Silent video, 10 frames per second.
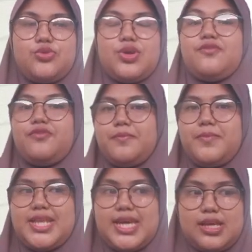to infer
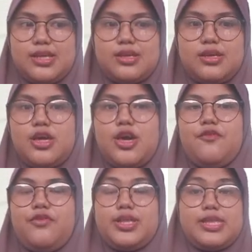meaning.
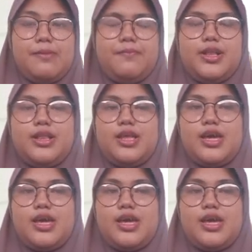For example,